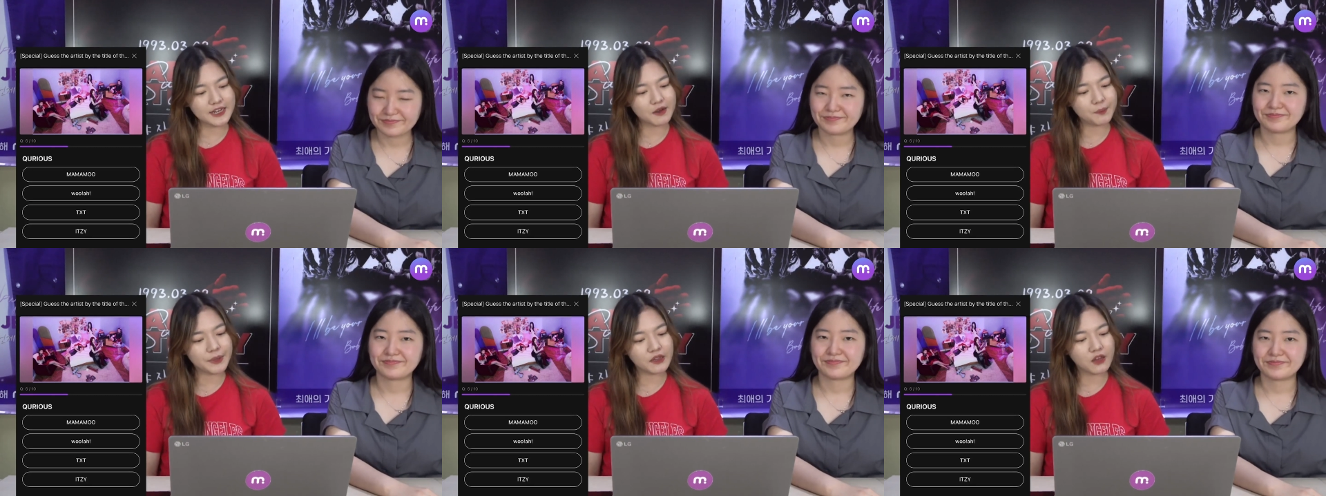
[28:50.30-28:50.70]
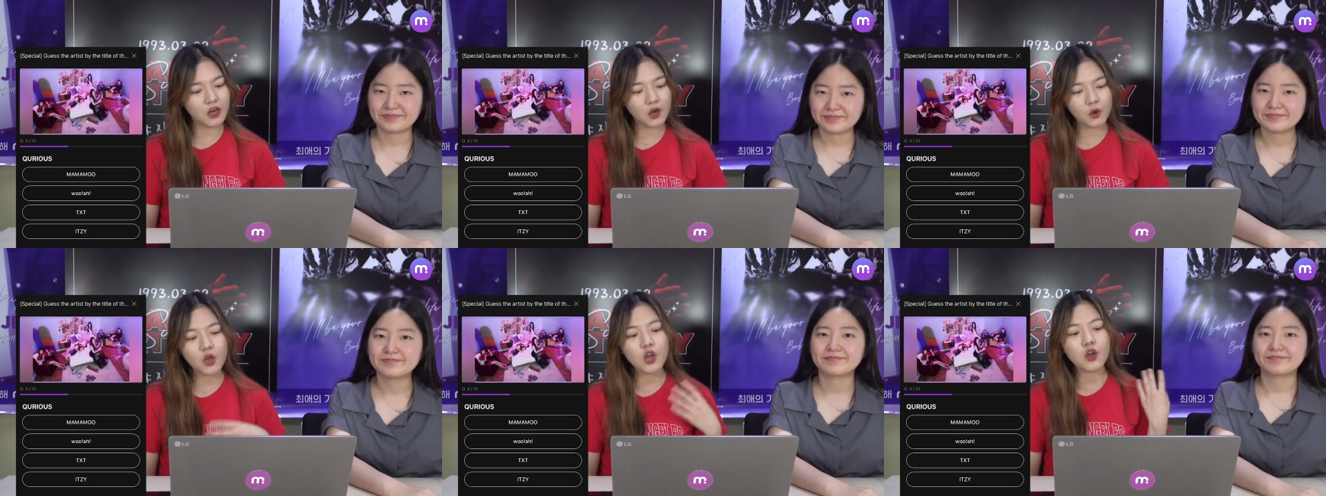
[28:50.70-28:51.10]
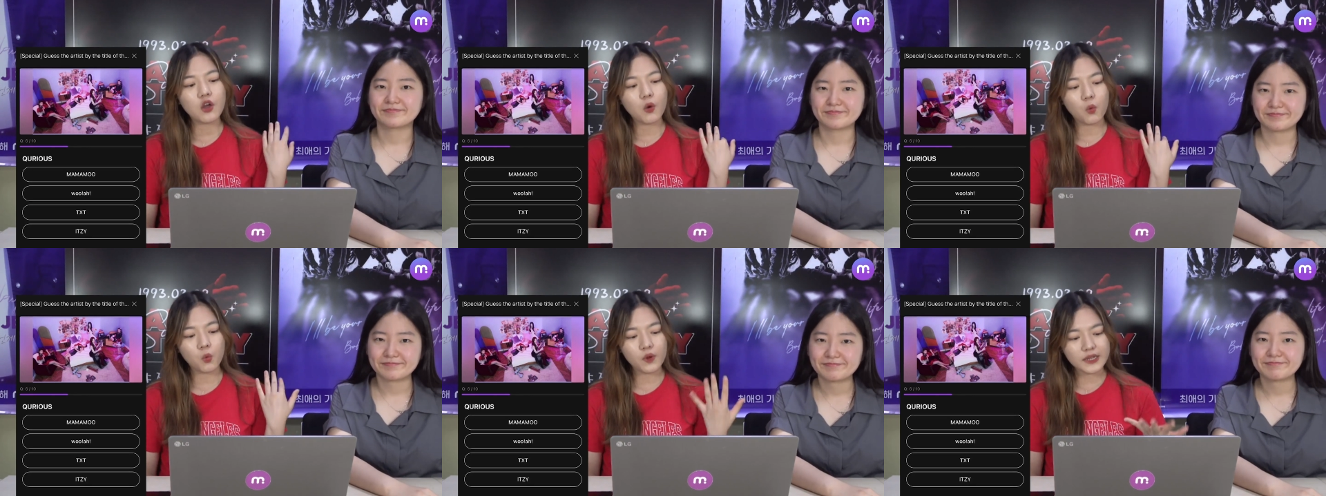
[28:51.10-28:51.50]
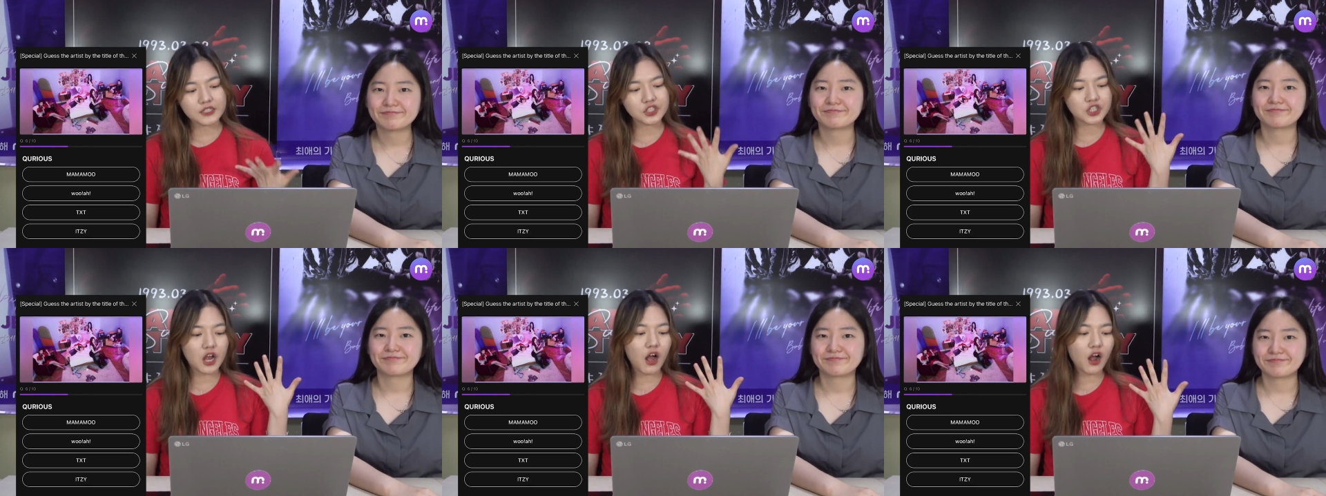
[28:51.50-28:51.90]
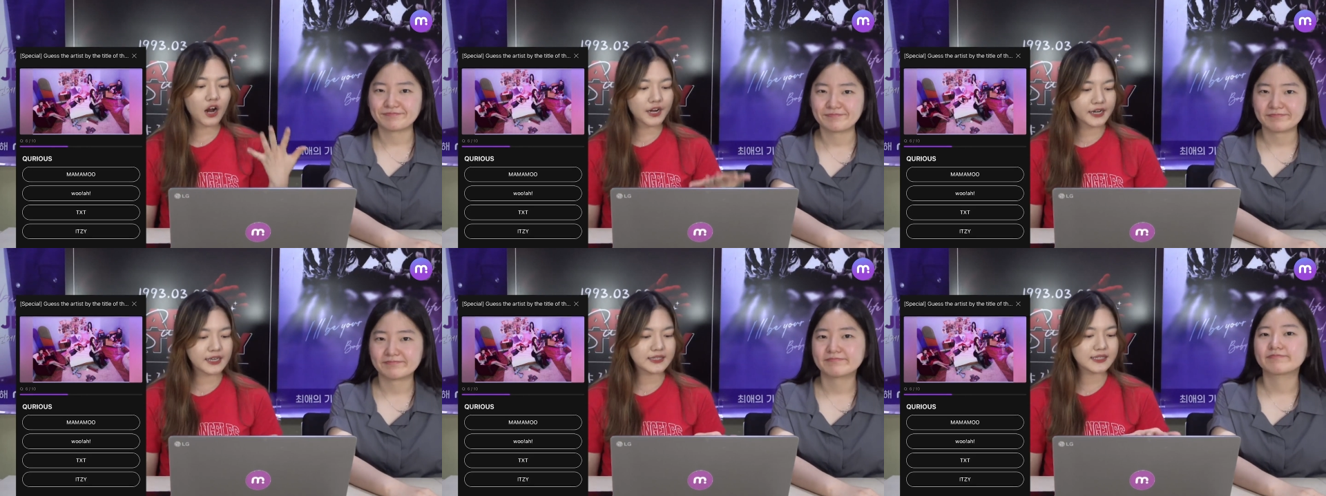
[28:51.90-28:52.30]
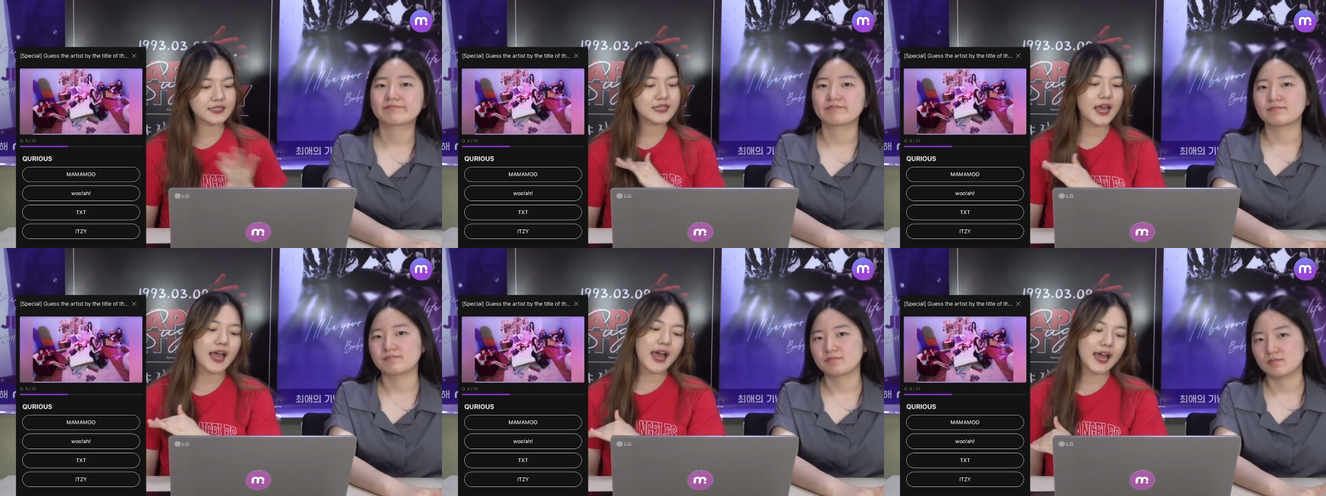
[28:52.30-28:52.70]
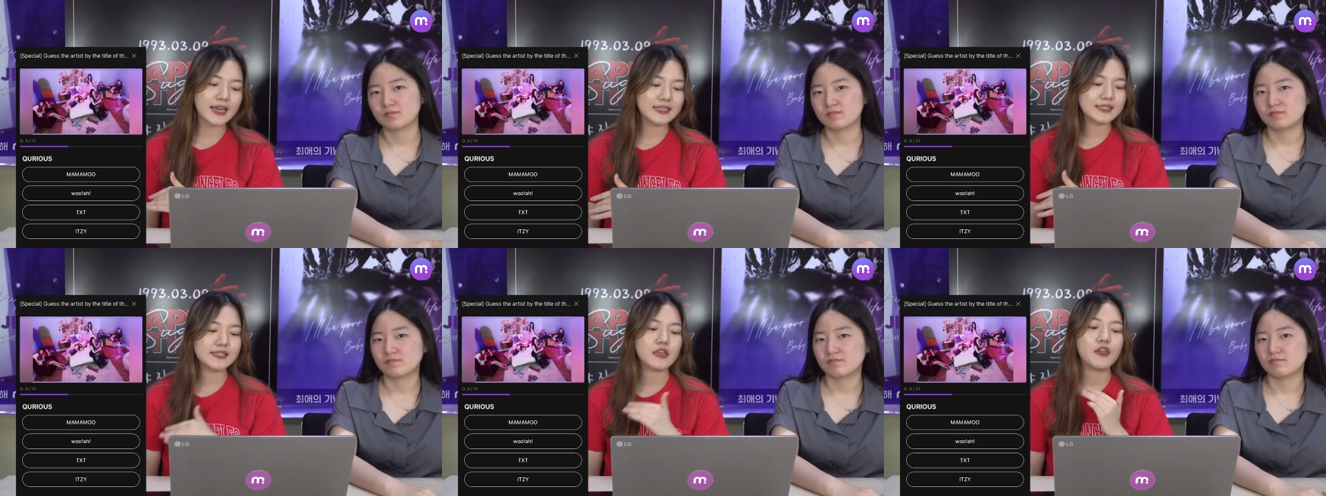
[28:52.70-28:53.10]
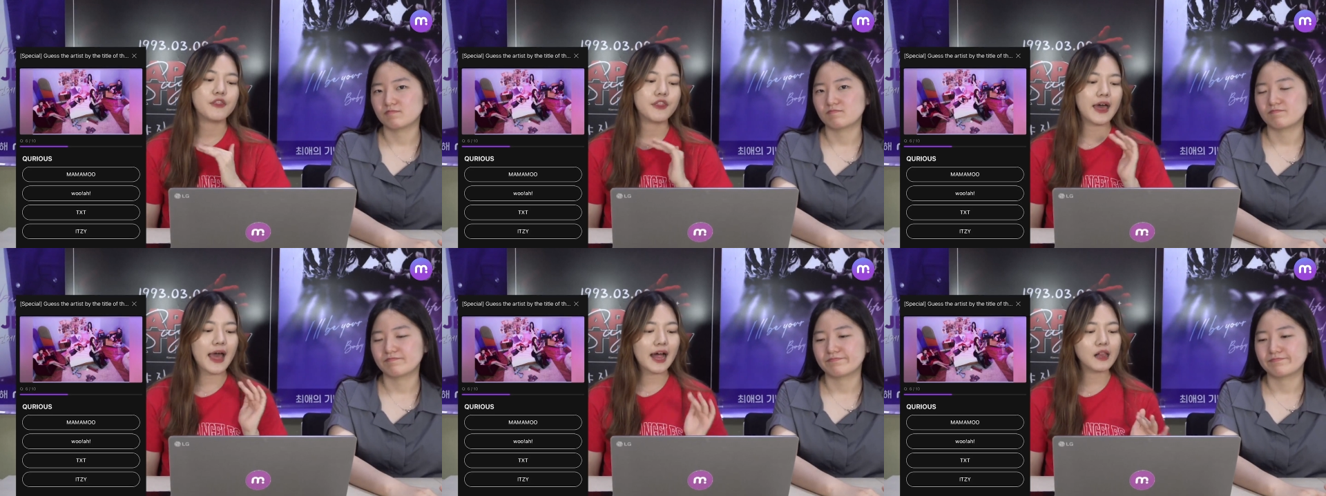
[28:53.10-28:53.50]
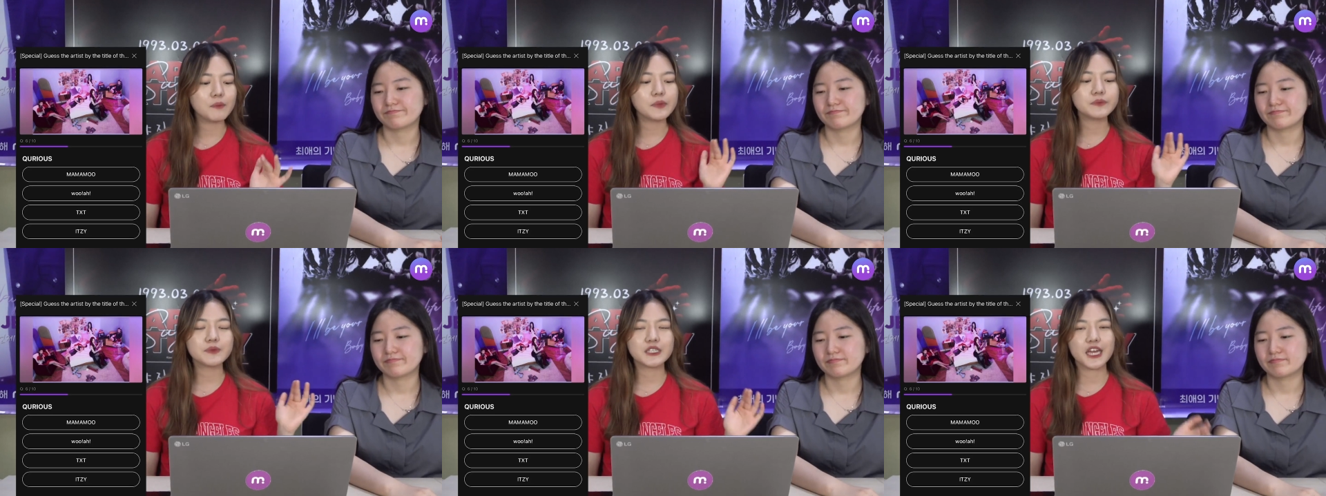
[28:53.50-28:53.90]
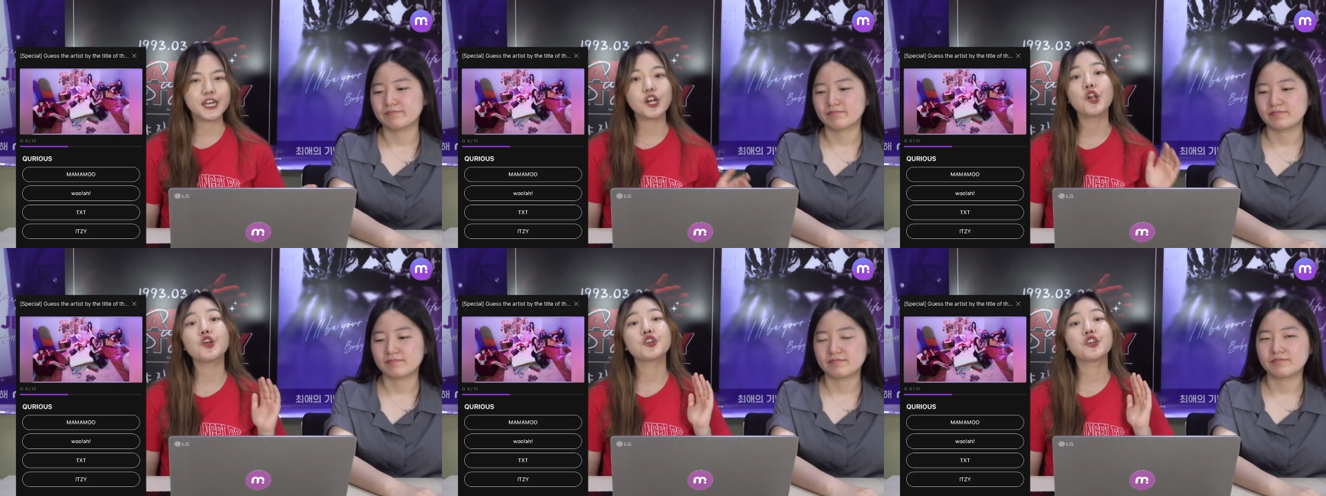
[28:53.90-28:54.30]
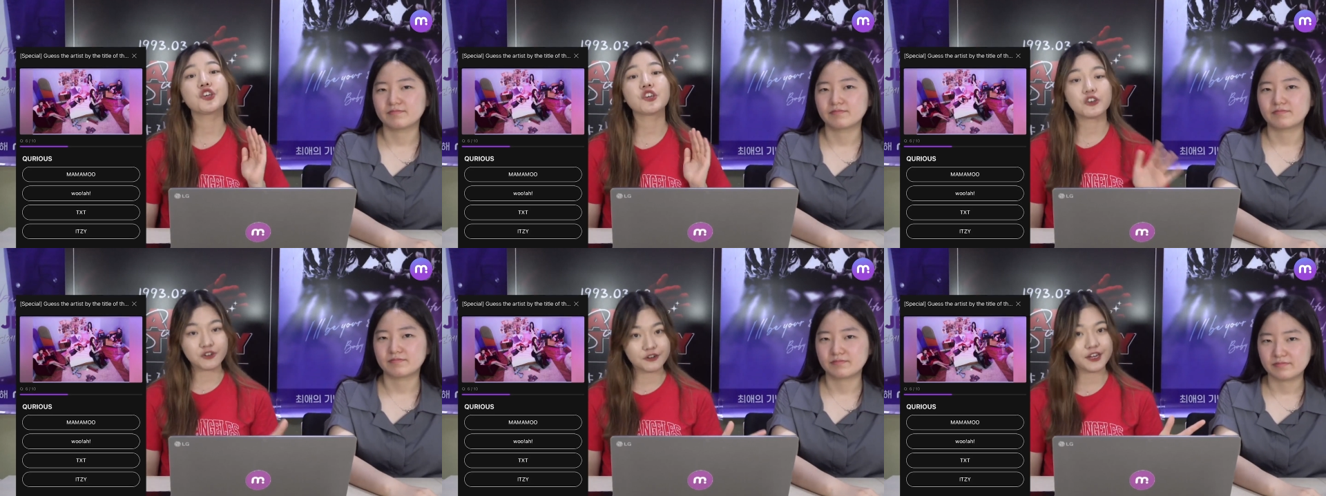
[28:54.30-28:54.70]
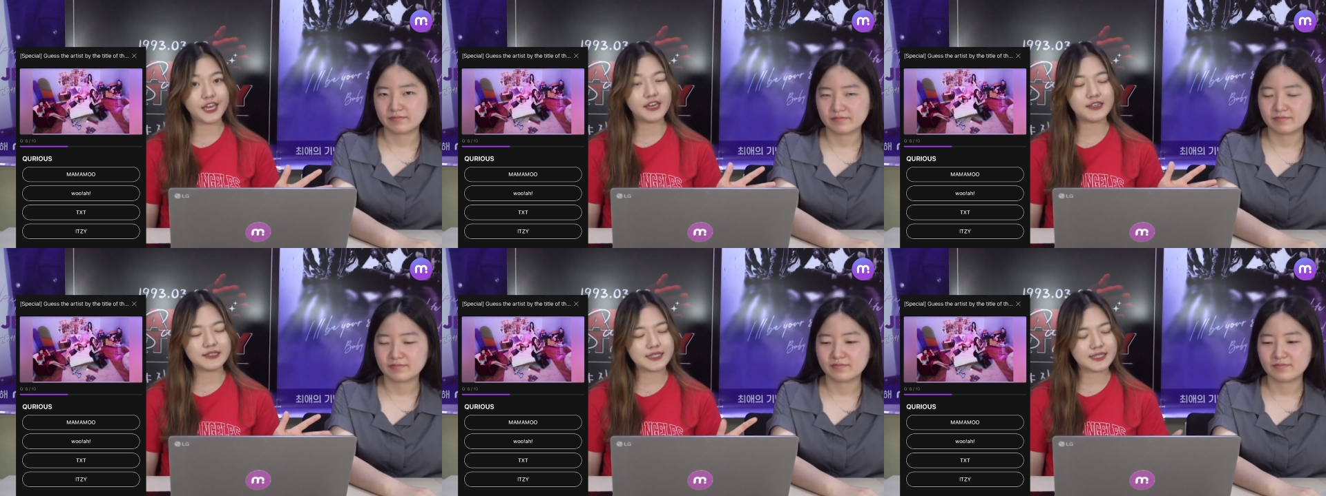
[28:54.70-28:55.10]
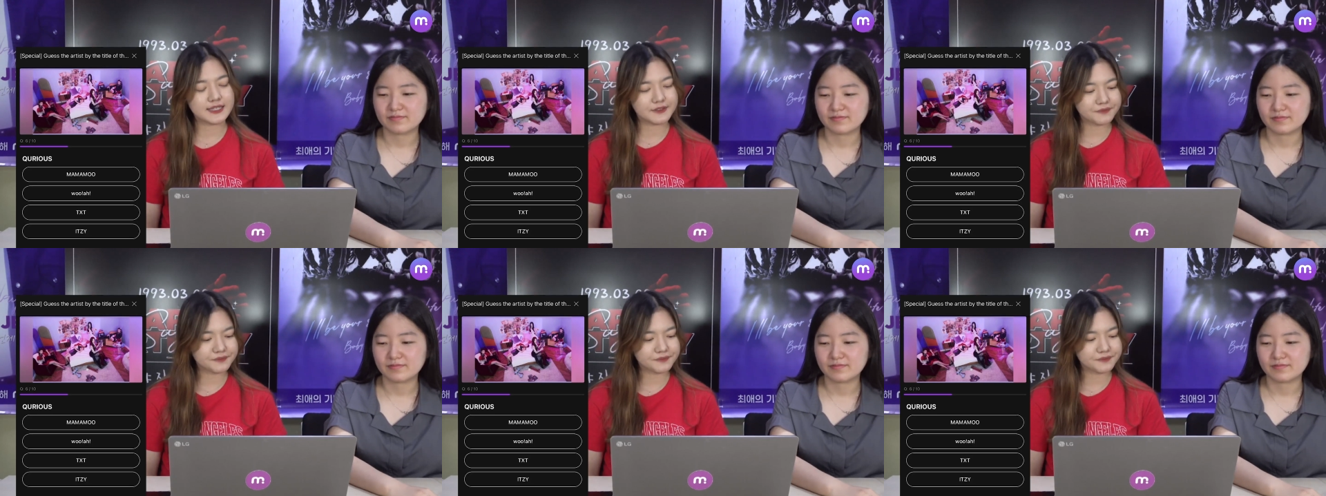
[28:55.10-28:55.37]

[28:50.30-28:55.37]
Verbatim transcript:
Speaker 1: down below which artist has the album title Curious.